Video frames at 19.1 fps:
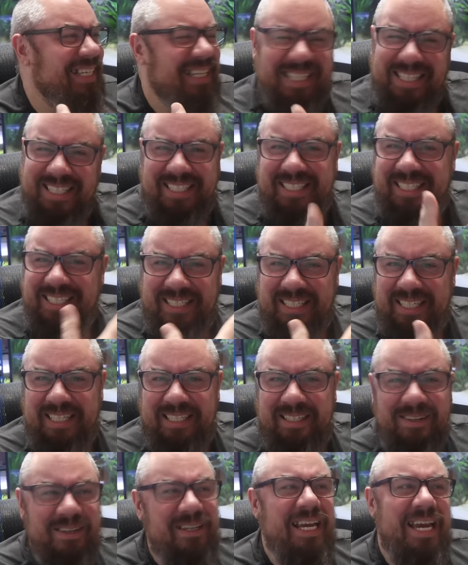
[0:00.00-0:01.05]
And you're like,
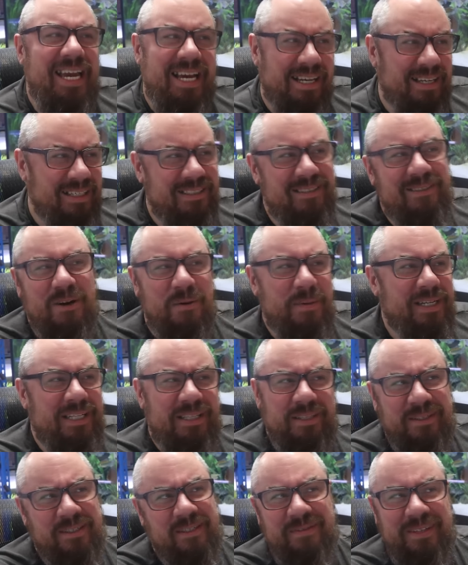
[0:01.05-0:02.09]
oh yeah, I
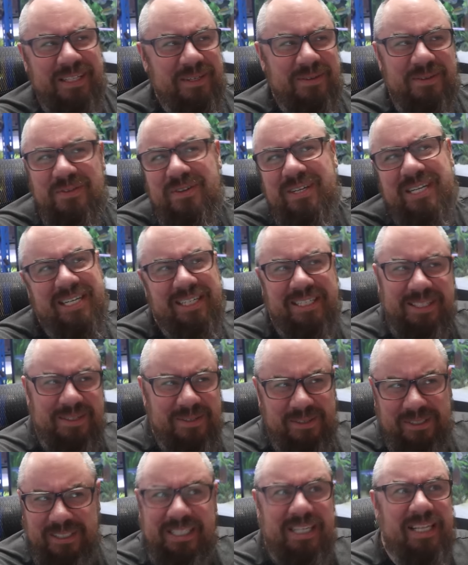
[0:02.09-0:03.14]
commented on your video 3 years
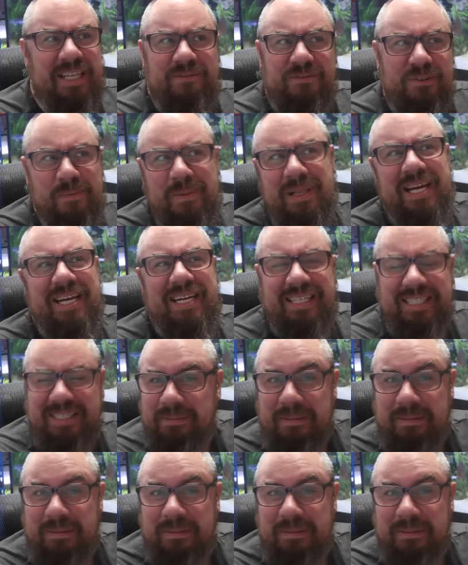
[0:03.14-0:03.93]
ago and you still haven't replied.